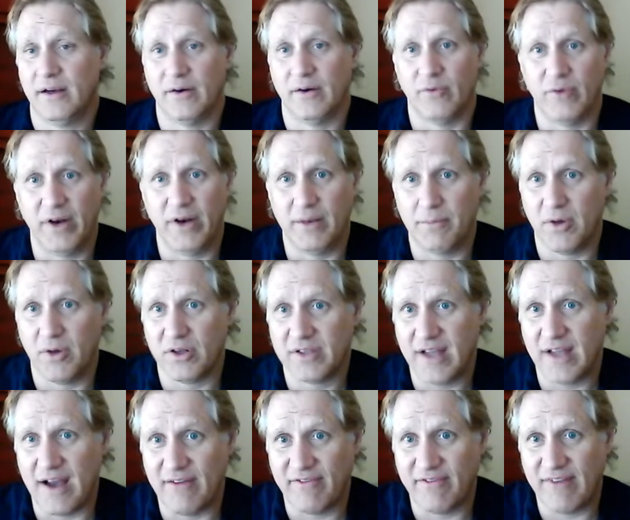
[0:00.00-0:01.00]
right about
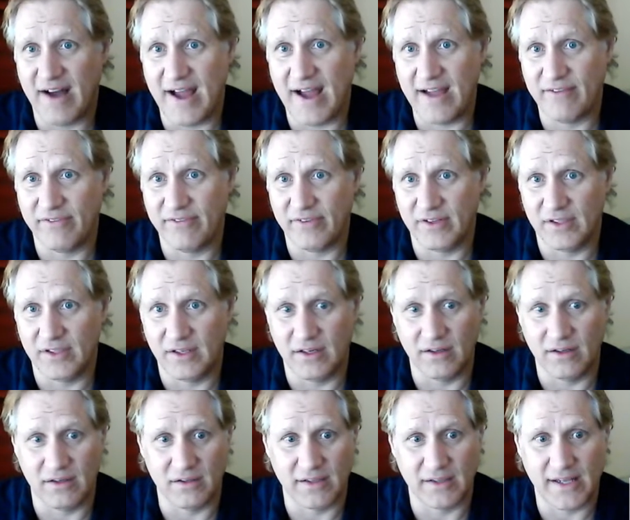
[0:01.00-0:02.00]
top 5,
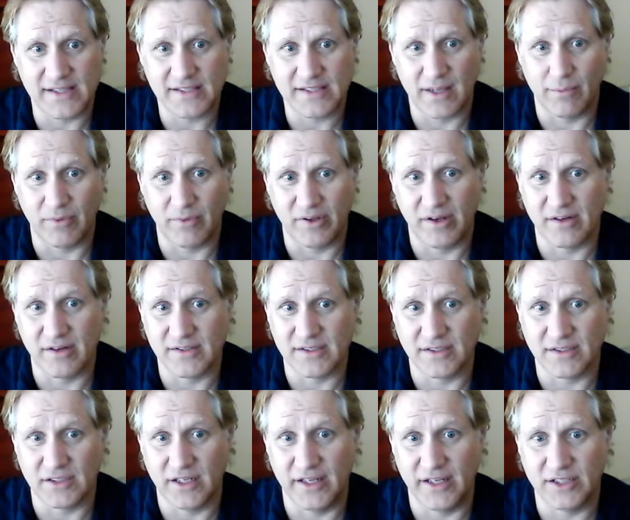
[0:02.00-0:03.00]
the last couple of years,
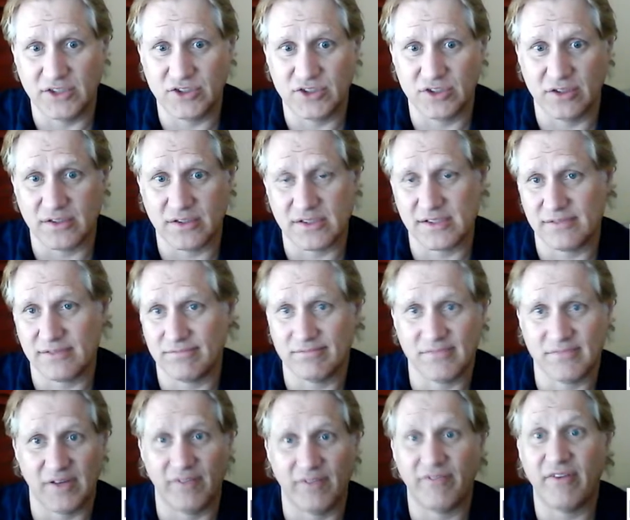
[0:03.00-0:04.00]
and Schultz,
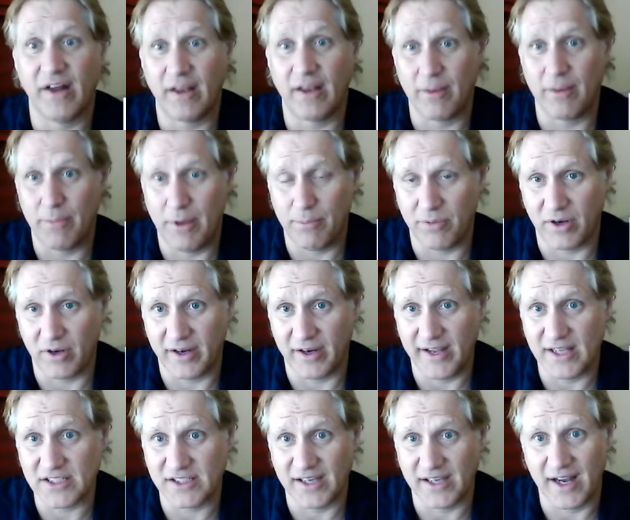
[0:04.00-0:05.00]
finally people are
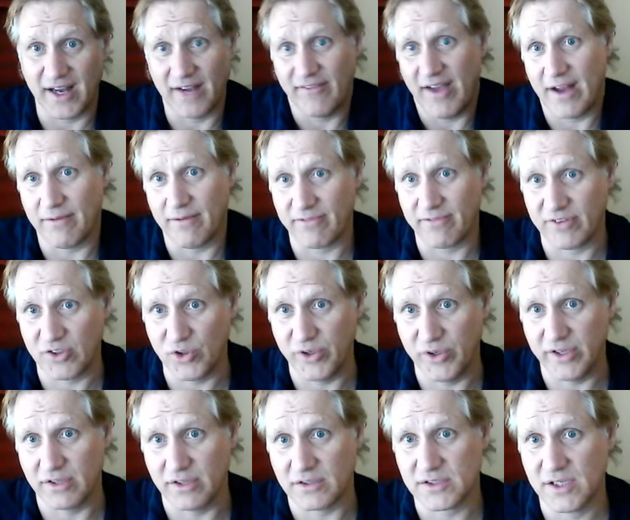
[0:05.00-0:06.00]
catching on. I've had him for 2
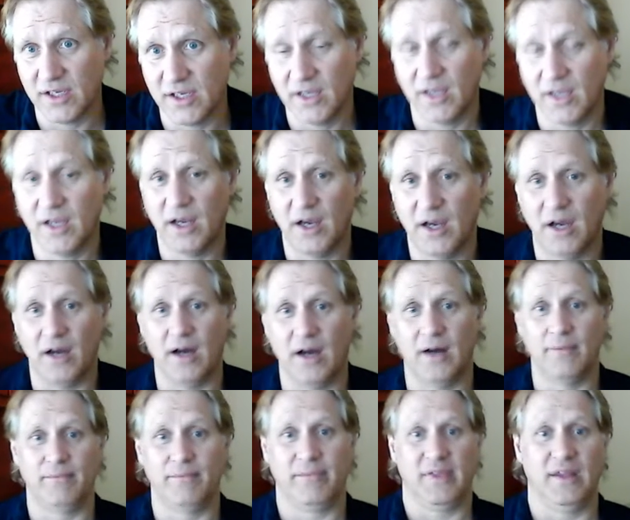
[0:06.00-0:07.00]
years,
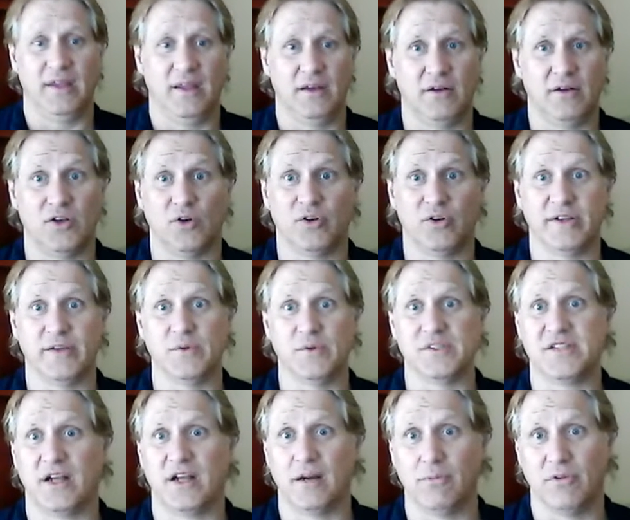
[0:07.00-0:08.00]
and told he was
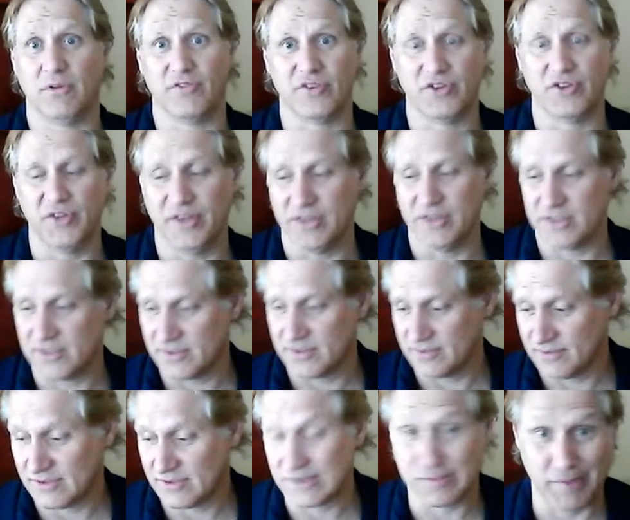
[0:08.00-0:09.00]
terrible for 2 years,
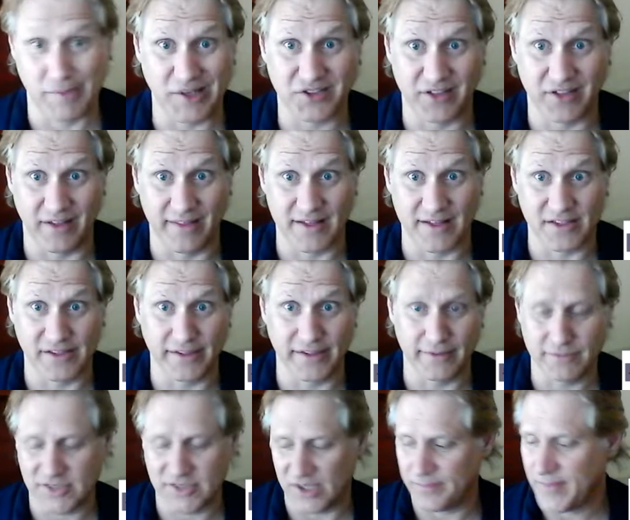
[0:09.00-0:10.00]
especially in this
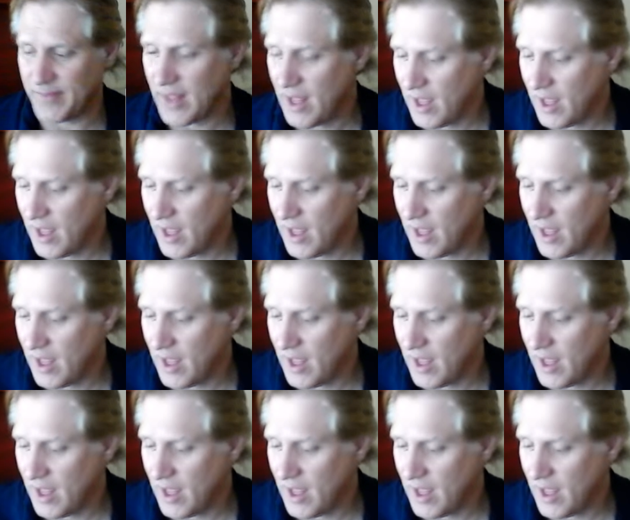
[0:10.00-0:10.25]
league. So